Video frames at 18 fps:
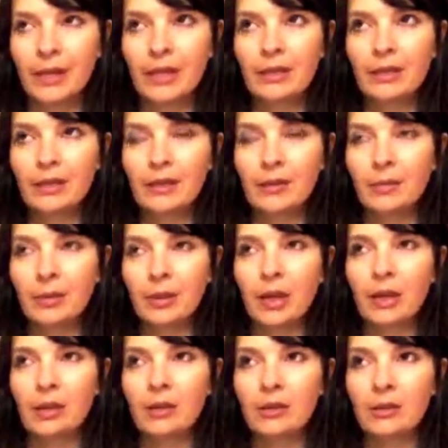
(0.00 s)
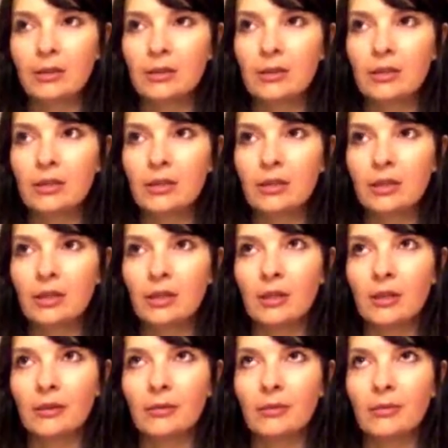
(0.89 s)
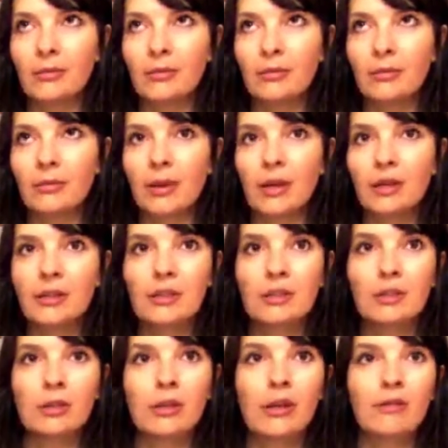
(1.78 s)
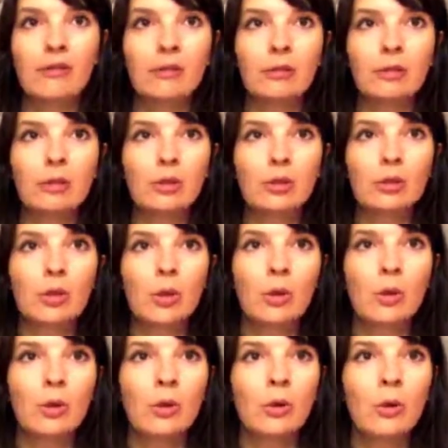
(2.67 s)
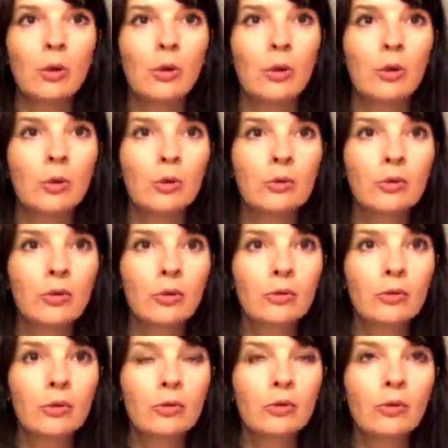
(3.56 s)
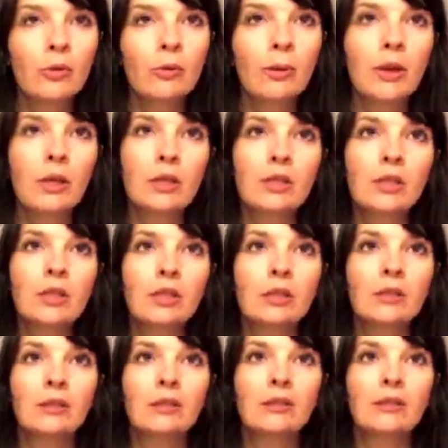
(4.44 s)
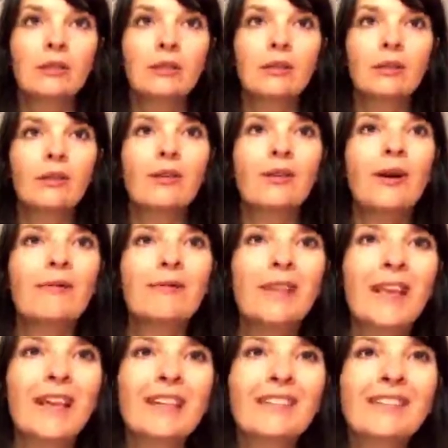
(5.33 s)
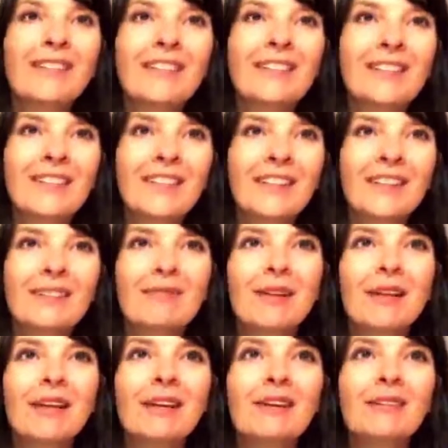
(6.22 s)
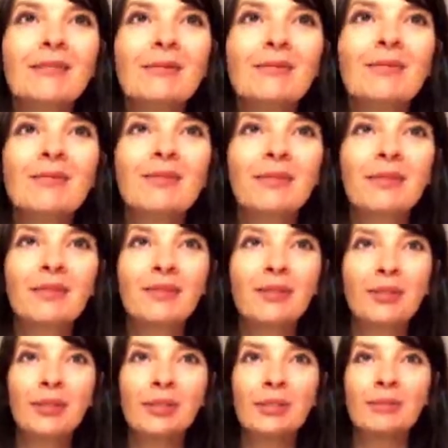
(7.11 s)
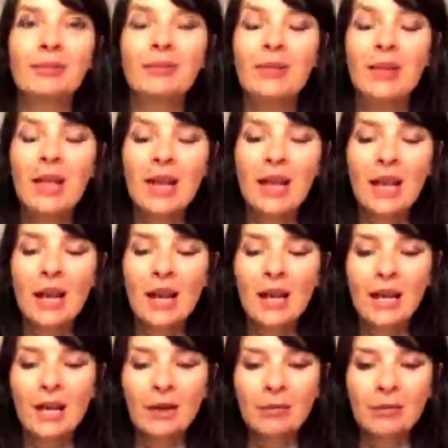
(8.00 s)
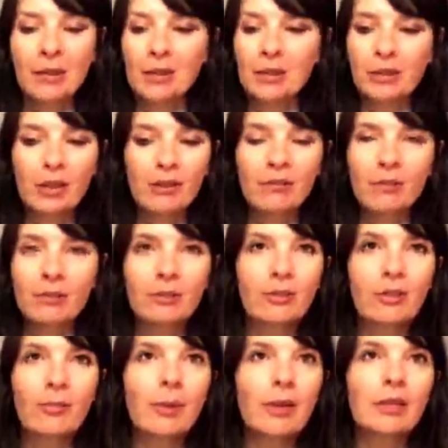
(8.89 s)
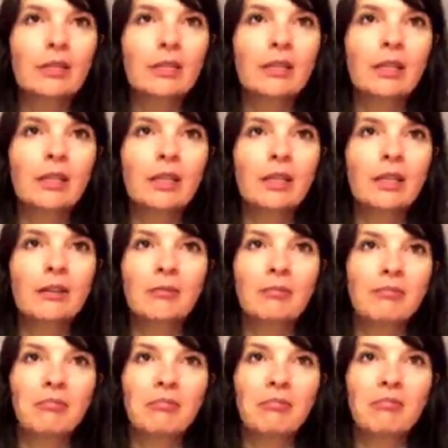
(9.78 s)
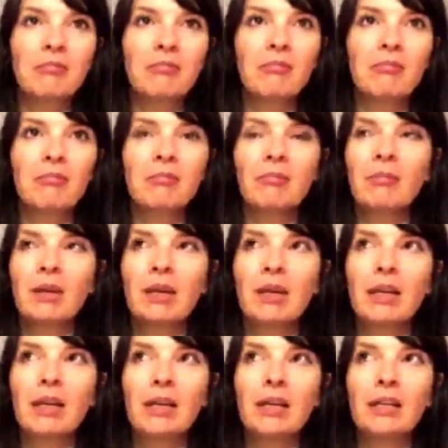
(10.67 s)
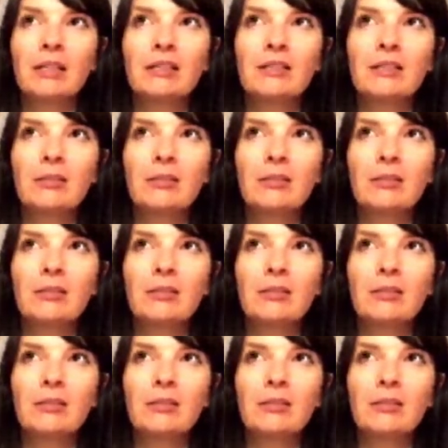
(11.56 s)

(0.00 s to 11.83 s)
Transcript: ended up in Ireland, I just traveled so much. Oh, I'm glad you enjoyed it, Michael, the version. I traveled so much, like I